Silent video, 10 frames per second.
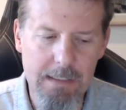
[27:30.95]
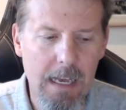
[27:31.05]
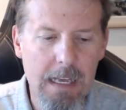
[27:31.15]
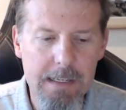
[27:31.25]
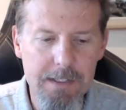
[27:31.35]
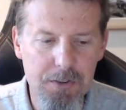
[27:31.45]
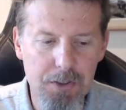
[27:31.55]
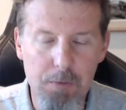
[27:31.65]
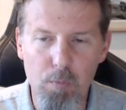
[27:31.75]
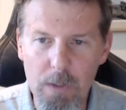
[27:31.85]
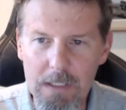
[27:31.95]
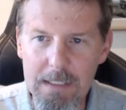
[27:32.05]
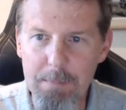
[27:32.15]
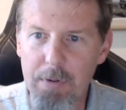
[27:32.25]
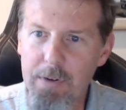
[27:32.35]
and that is to
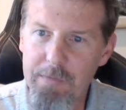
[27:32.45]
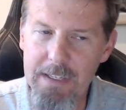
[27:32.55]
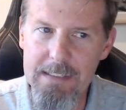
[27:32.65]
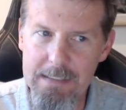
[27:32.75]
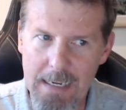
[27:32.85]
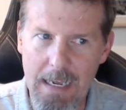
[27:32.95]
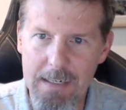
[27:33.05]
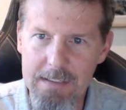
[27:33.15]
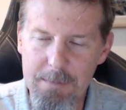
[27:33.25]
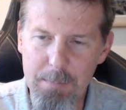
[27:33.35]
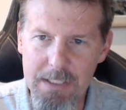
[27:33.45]
really prevent attacks.